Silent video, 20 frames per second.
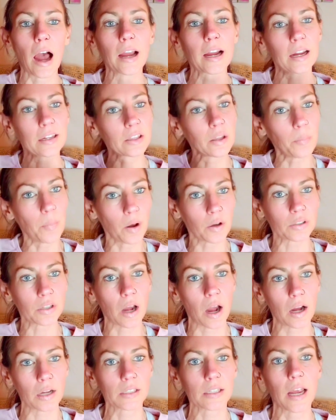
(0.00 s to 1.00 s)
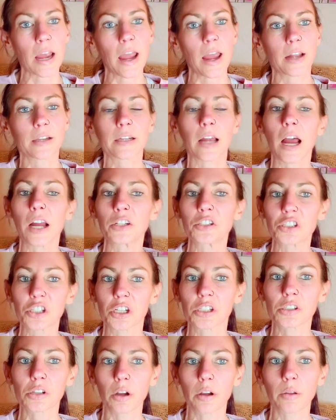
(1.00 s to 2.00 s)
I got the Botox, and I
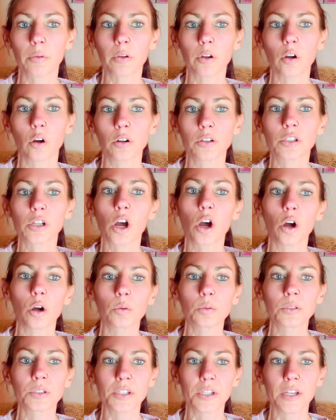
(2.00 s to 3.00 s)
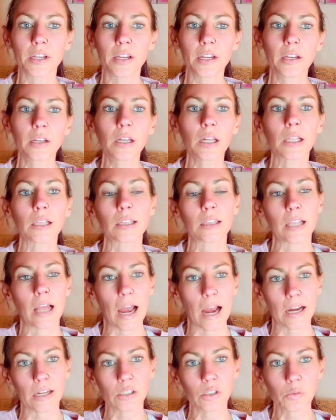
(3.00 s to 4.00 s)
just started going to OT
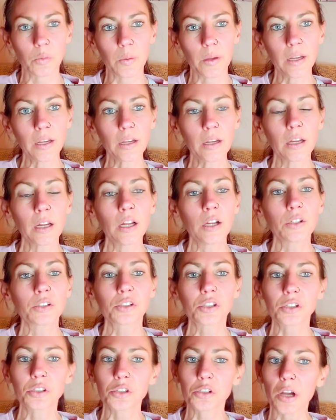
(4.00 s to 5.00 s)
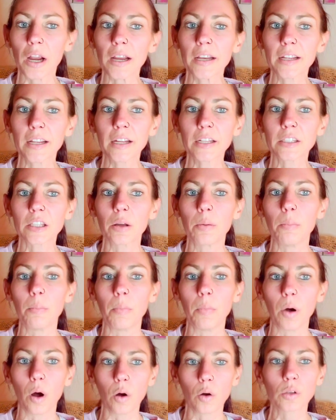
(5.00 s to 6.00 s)
last week to try to get the
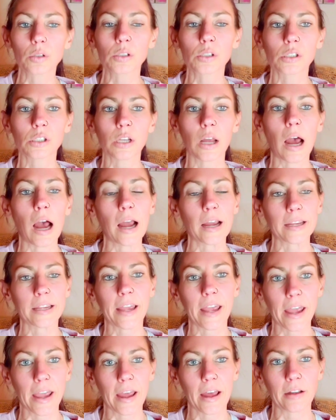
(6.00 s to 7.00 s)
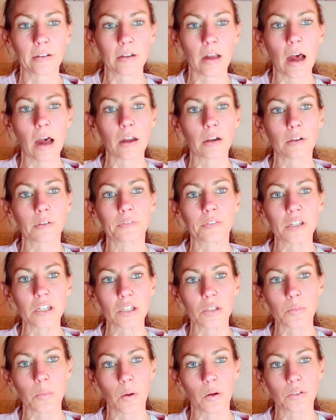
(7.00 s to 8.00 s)
most I can out of
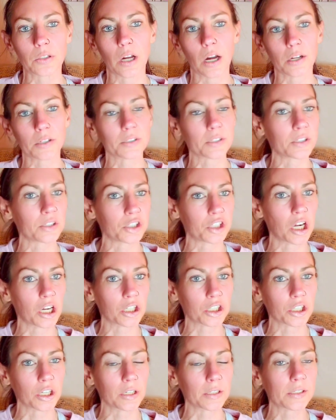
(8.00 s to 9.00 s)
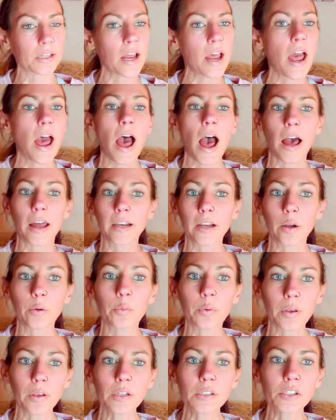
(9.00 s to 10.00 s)
these Botox injections. And I
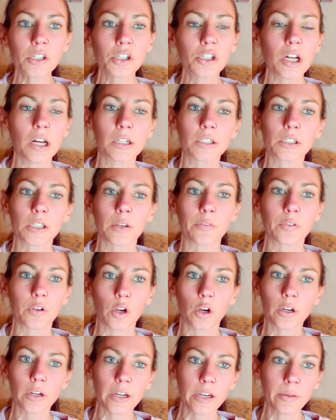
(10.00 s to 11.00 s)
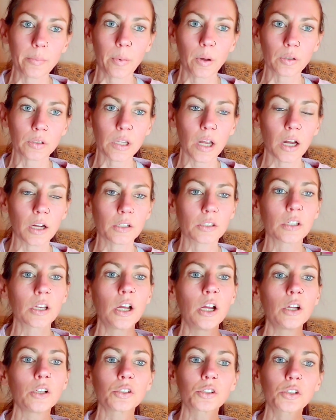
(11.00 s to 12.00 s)
really suggest, if you're getting Botox,
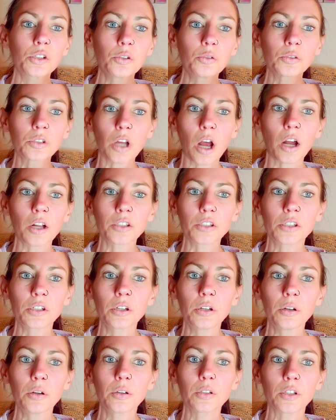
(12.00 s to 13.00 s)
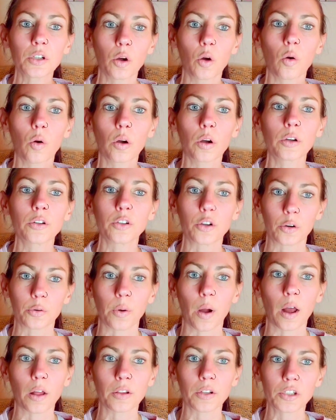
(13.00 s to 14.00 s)
to talk to your
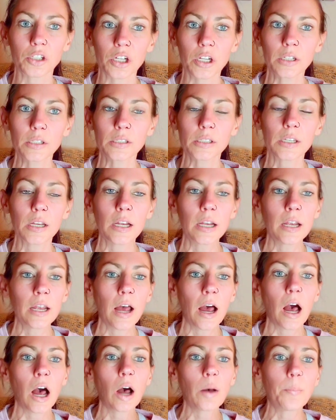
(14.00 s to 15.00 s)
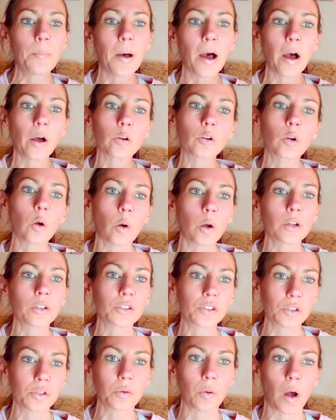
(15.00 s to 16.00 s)
neurologist about
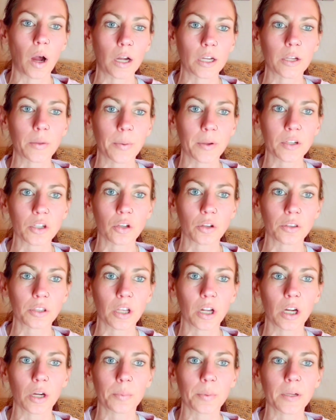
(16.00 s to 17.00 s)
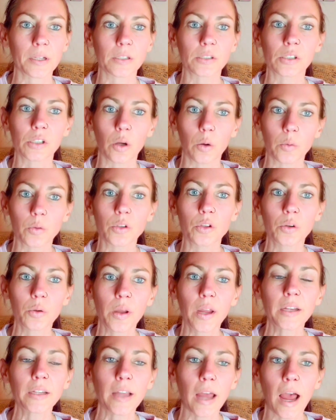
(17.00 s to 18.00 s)
going to occupational therapy so
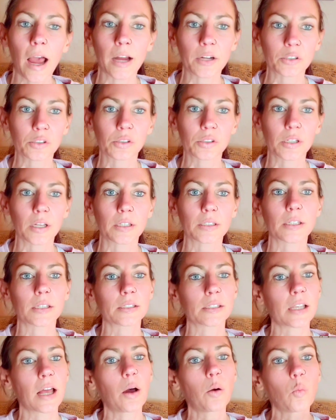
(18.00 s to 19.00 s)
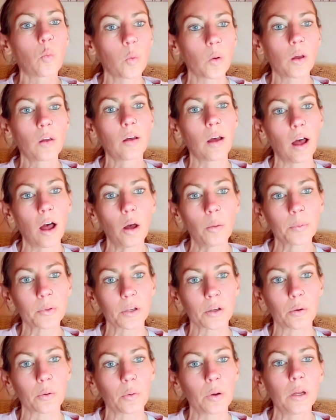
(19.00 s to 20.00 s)
you can get exercises that will
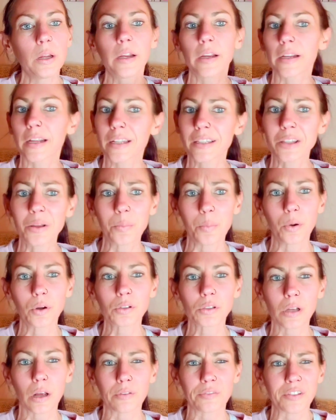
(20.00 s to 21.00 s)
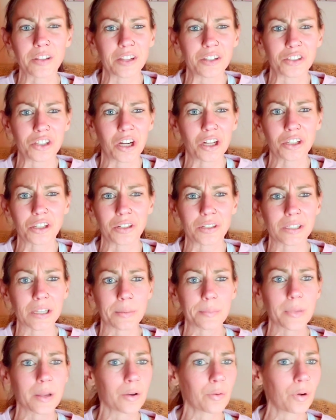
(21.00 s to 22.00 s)
help you get the most out of the
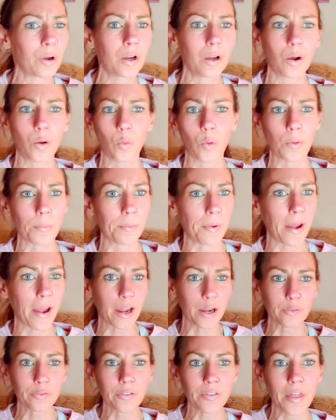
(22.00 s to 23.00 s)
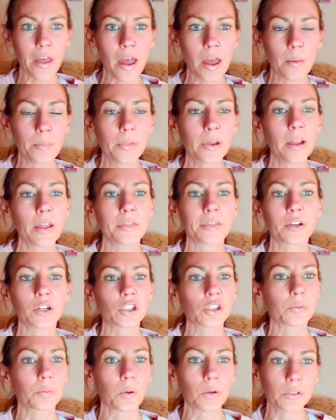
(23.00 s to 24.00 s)
injections. I mean, we're paying for them,
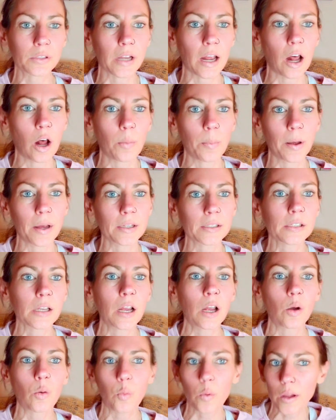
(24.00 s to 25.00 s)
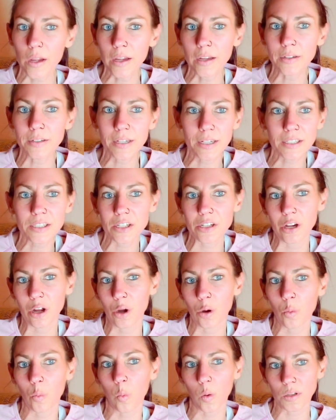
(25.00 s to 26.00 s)
they're supposed to help us. We need to
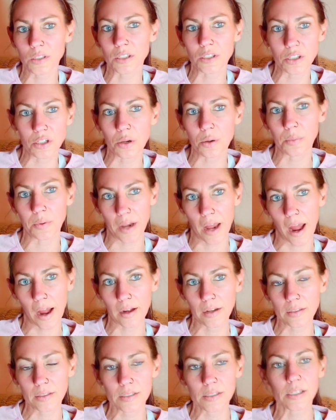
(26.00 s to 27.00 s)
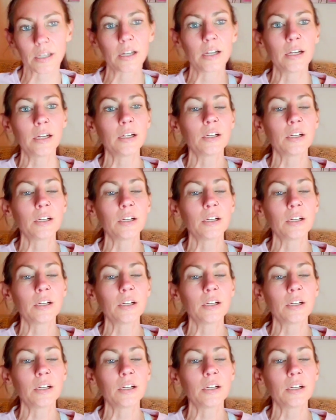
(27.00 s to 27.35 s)
know what to do next.